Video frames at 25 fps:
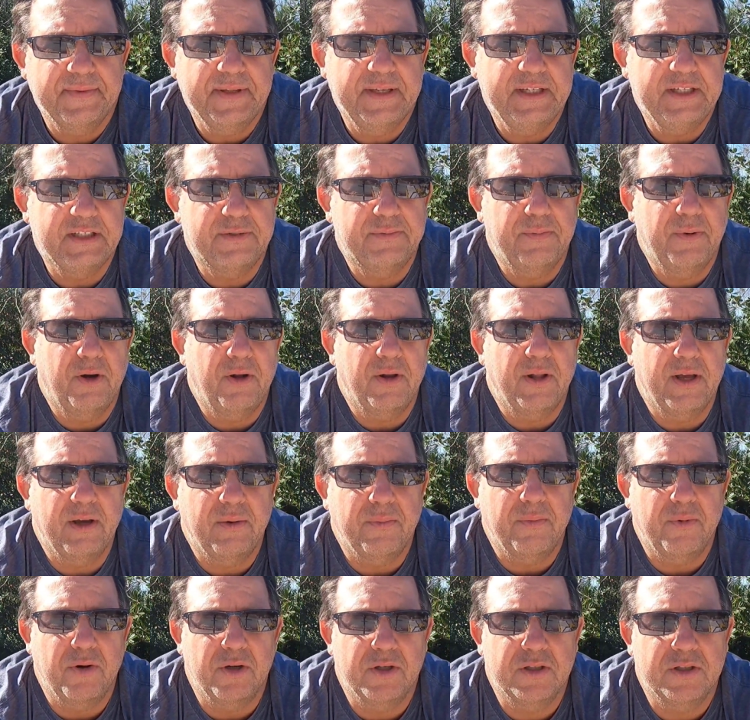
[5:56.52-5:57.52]
these small
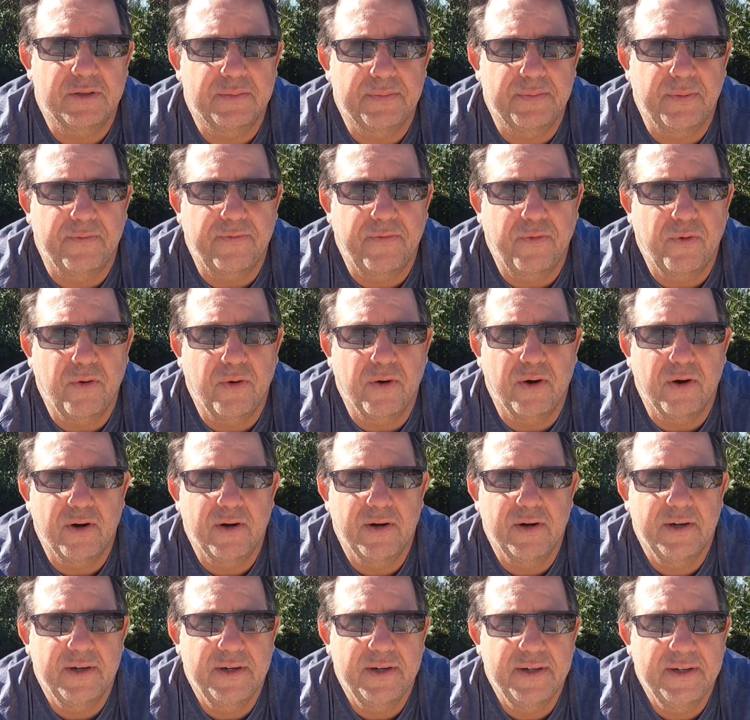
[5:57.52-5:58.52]
outboards
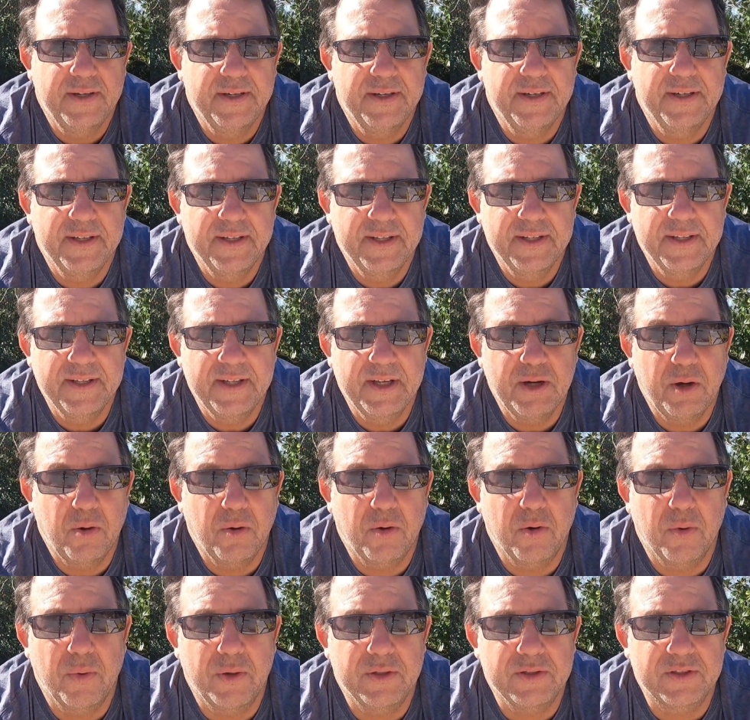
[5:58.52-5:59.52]
before, the
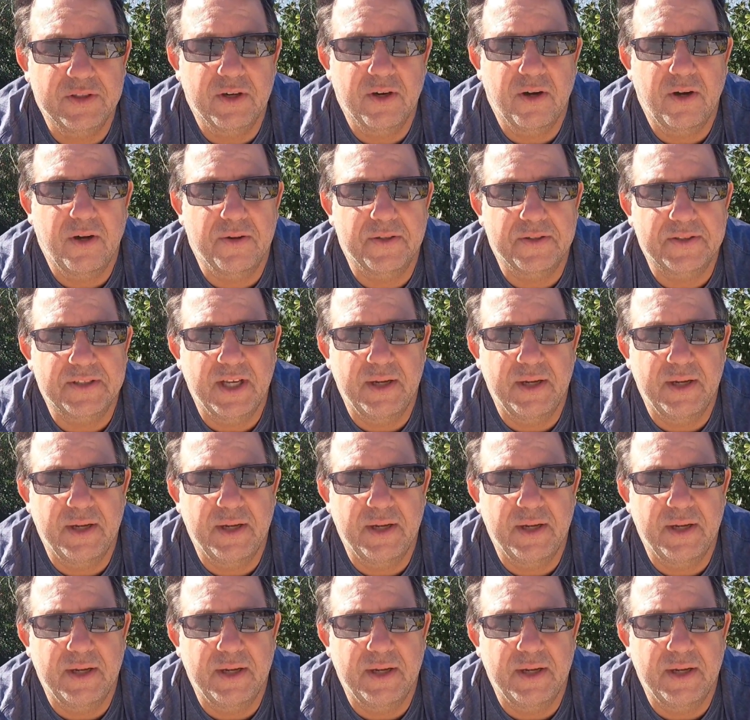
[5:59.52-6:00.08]
older ones, are all the